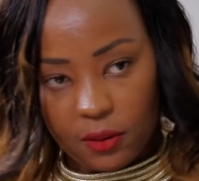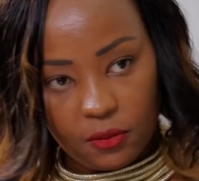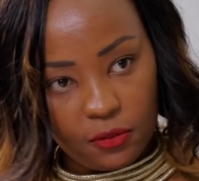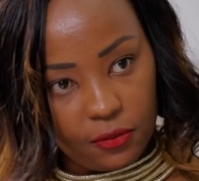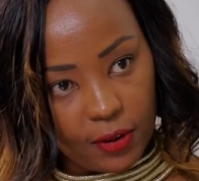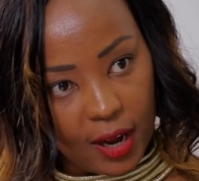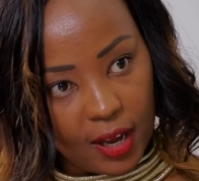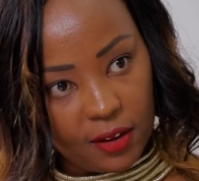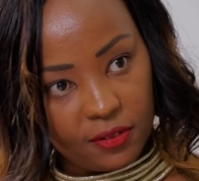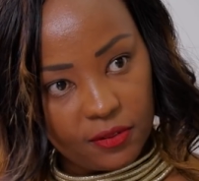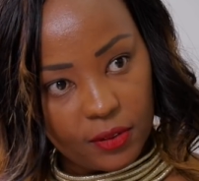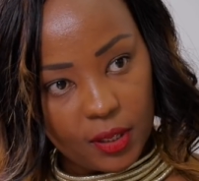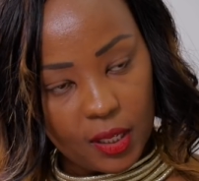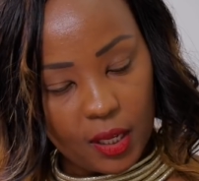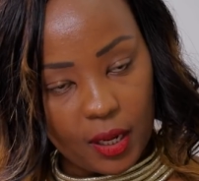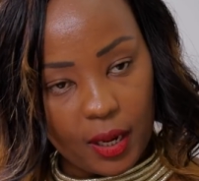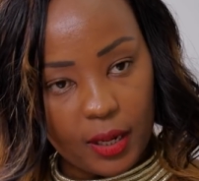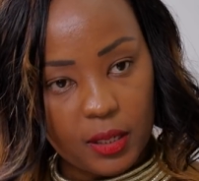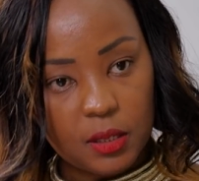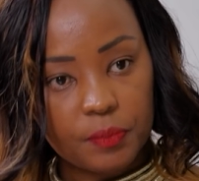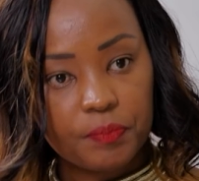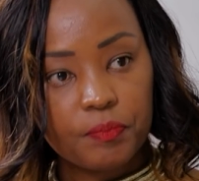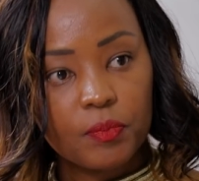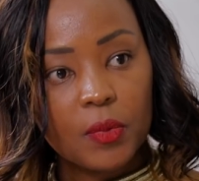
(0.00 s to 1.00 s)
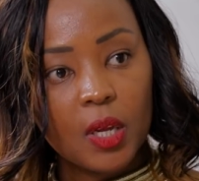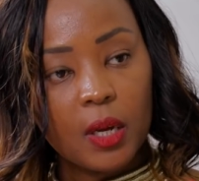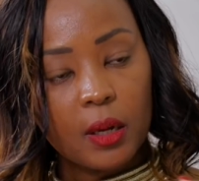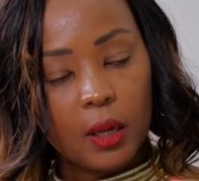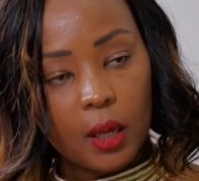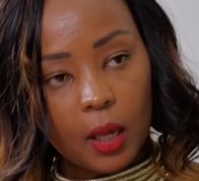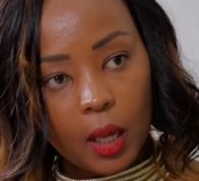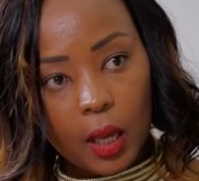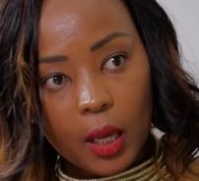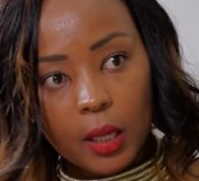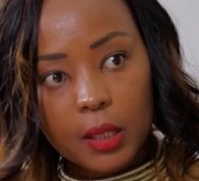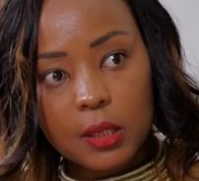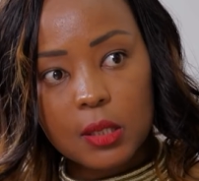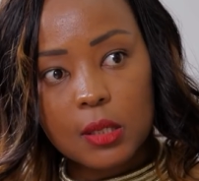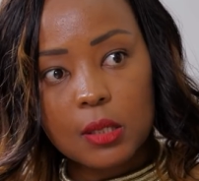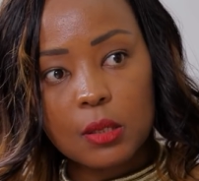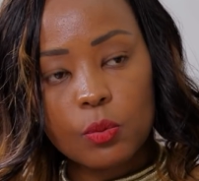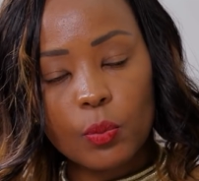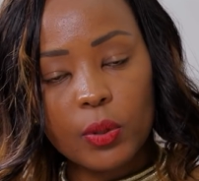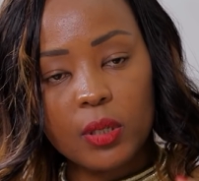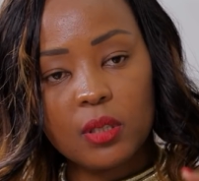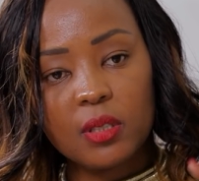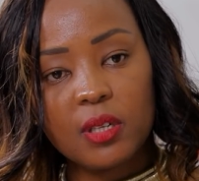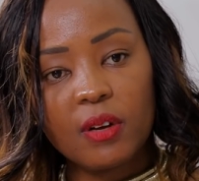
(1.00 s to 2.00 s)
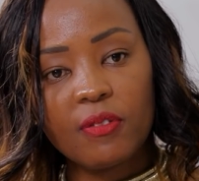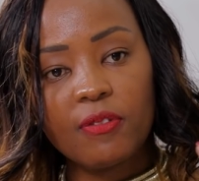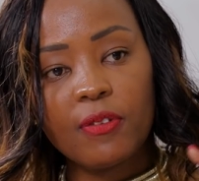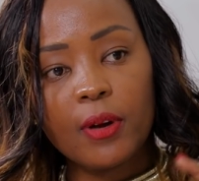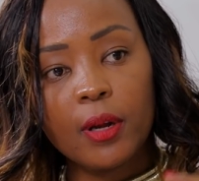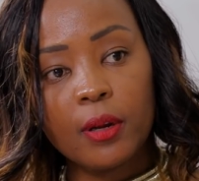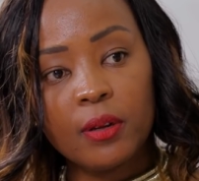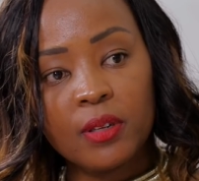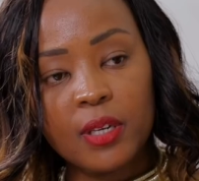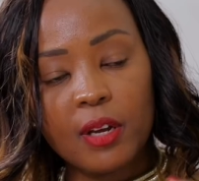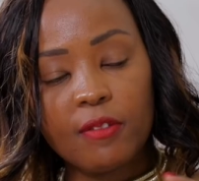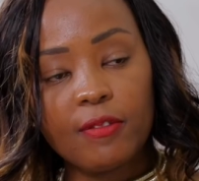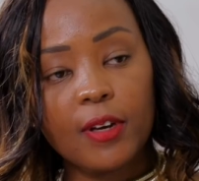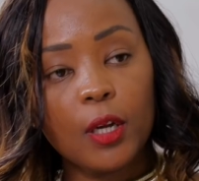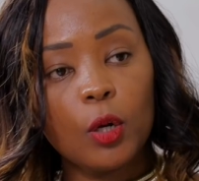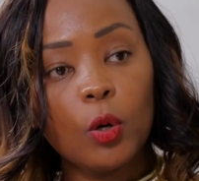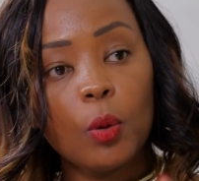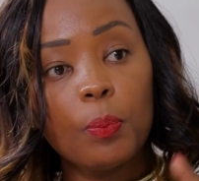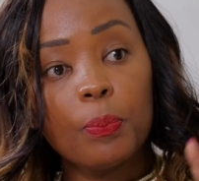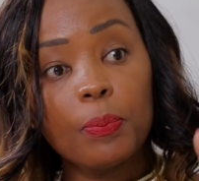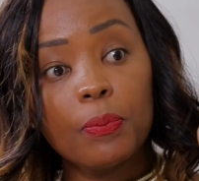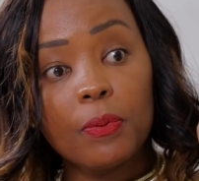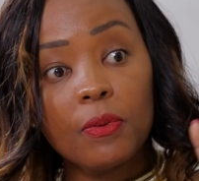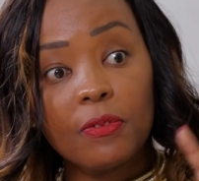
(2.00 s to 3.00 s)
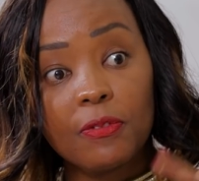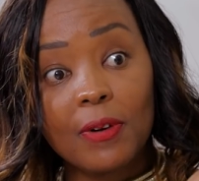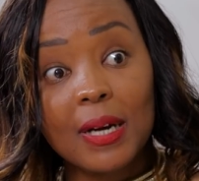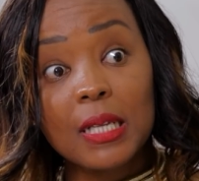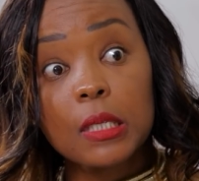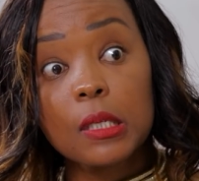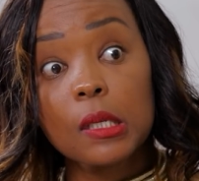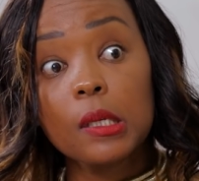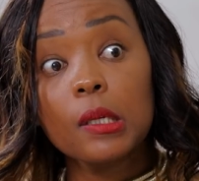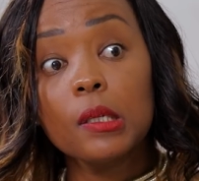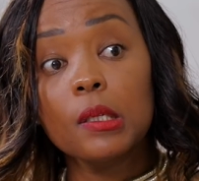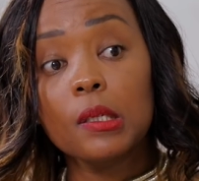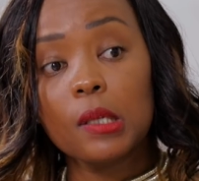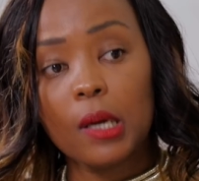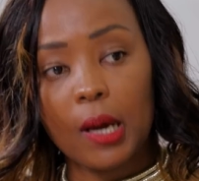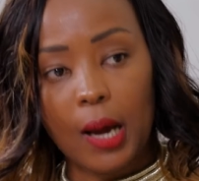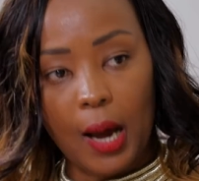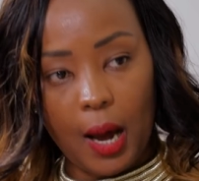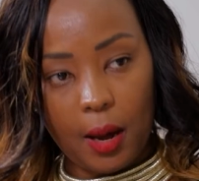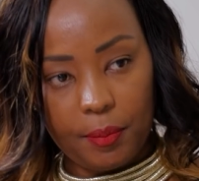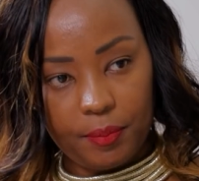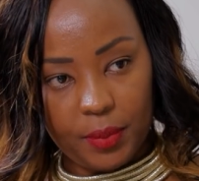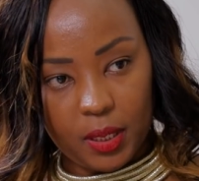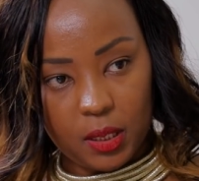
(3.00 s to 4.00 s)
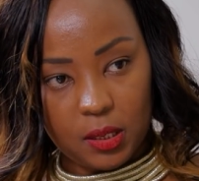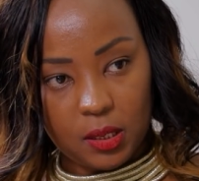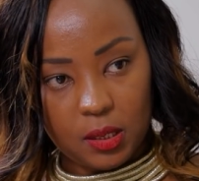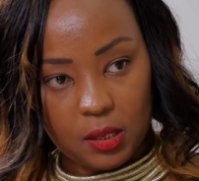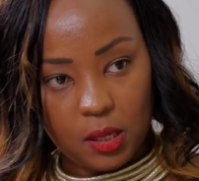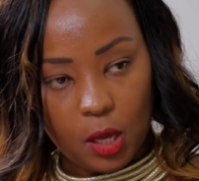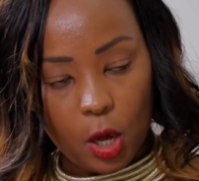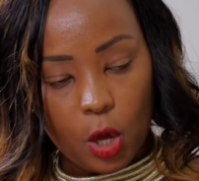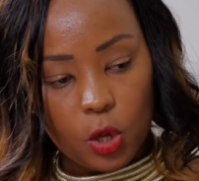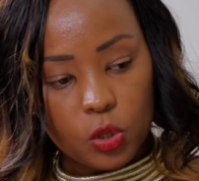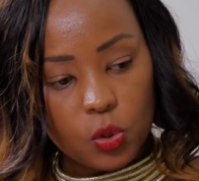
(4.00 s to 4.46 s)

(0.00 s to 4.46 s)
and 5 years, kids will develop fussy eating habits.